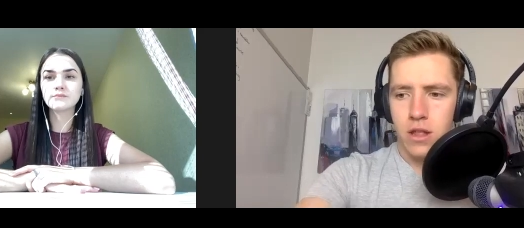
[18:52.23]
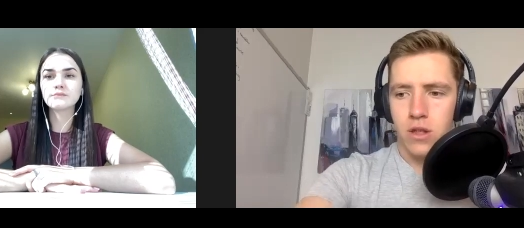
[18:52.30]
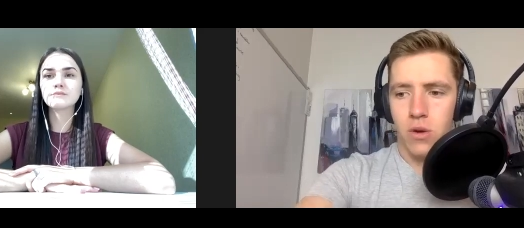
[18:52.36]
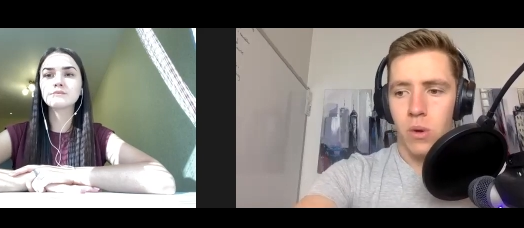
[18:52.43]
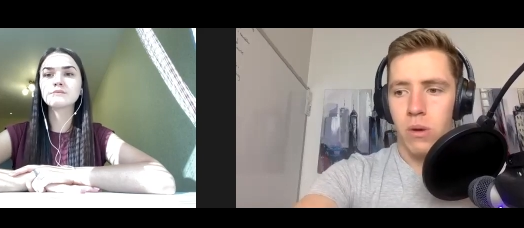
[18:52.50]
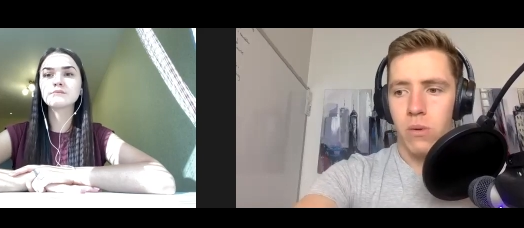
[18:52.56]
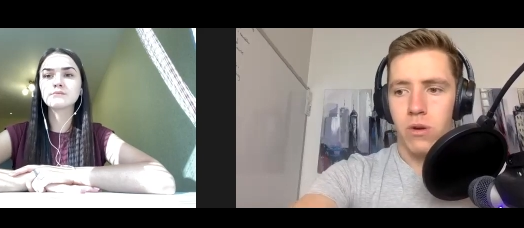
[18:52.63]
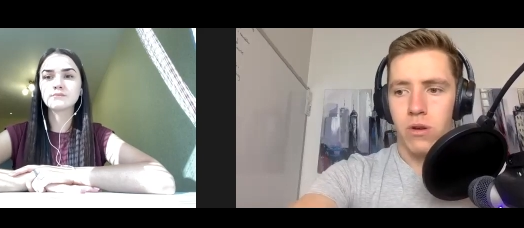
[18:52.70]

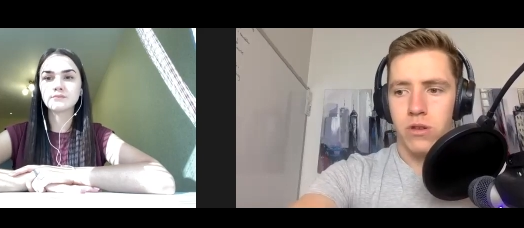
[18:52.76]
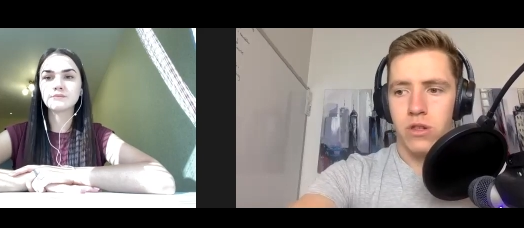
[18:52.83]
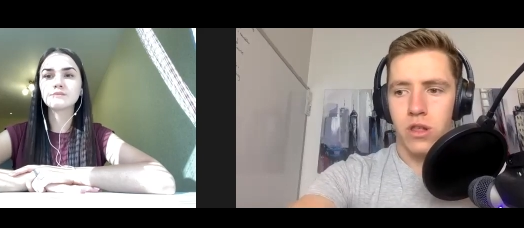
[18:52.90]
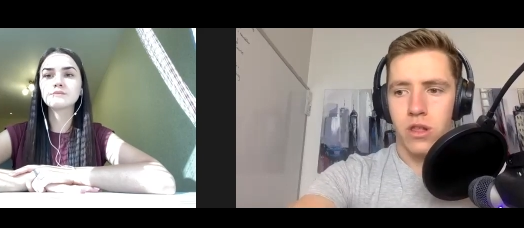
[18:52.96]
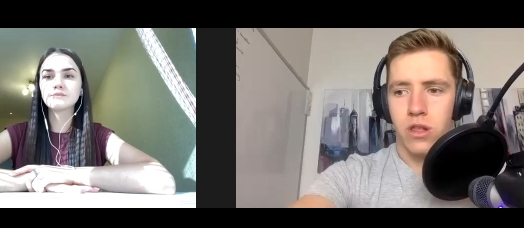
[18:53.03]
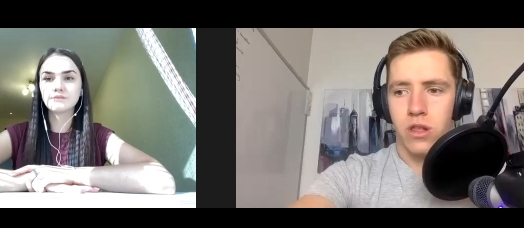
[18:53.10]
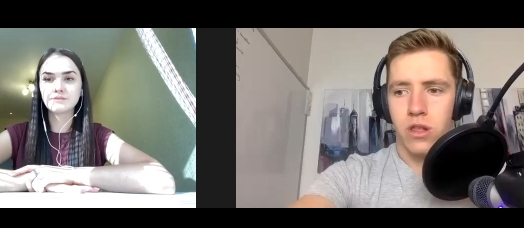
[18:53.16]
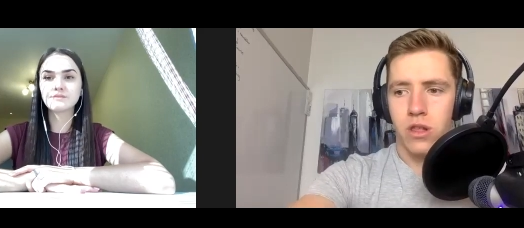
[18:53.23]
Speaker 1: So we would
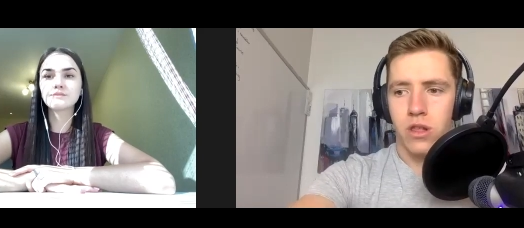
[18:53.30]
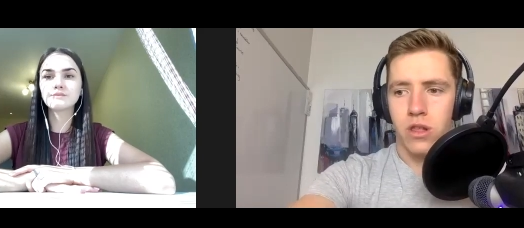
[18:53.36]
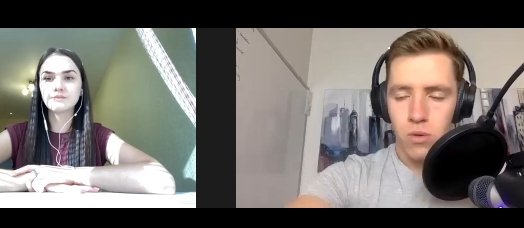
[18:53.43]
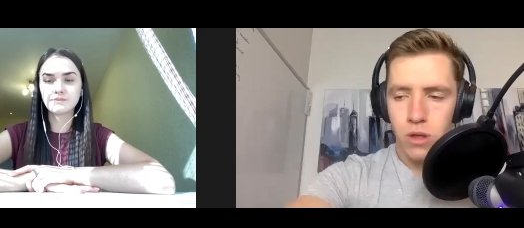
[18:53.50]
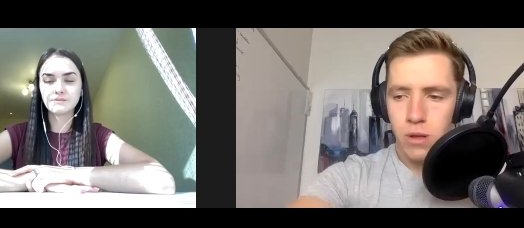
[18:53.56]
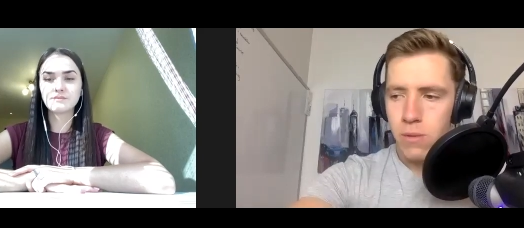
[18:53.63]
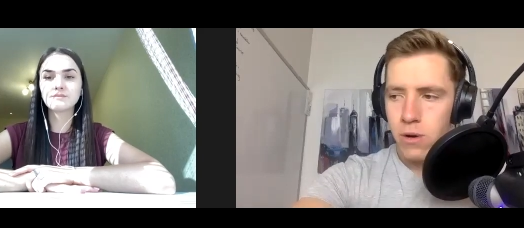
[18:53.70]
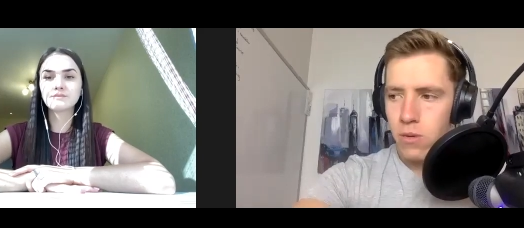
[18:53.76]
just
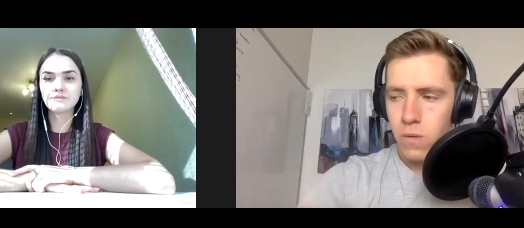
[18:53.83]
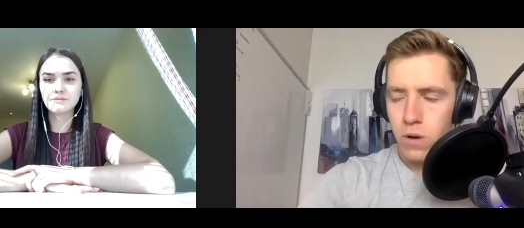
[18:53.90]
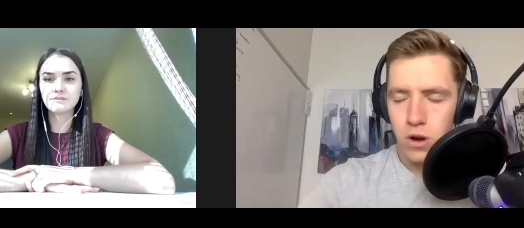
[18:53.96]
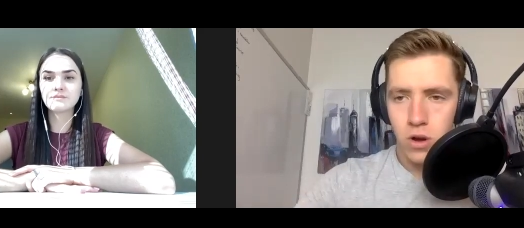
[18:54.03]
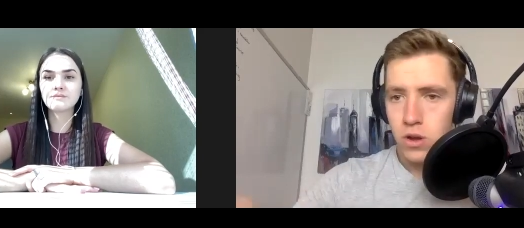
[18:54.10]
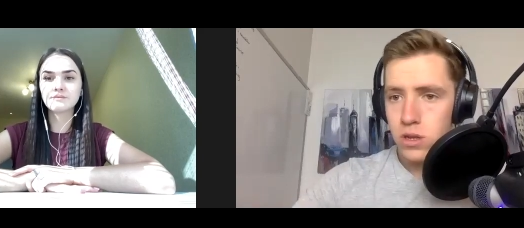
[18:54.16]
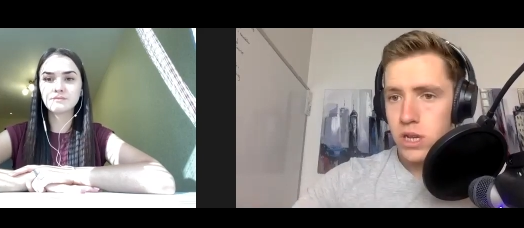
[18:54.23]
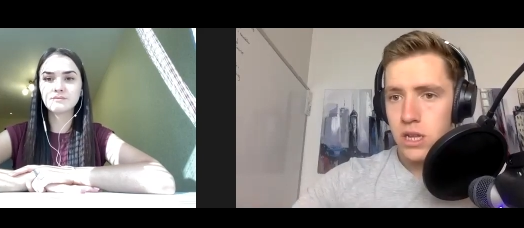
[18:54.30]
consult them on
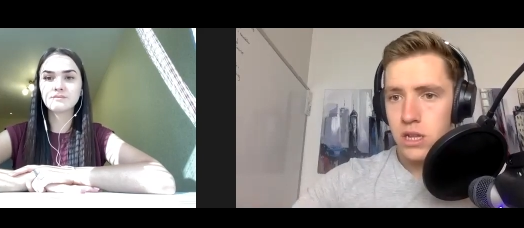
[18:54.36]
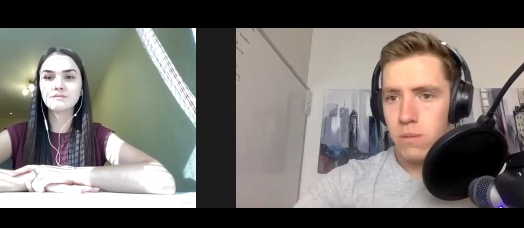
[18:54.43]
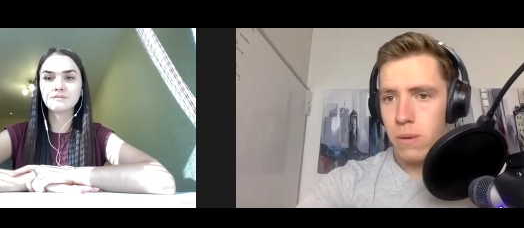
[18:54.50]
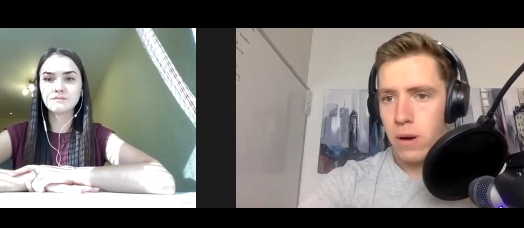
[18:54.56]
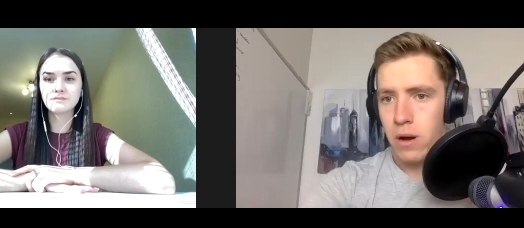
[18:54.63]
what content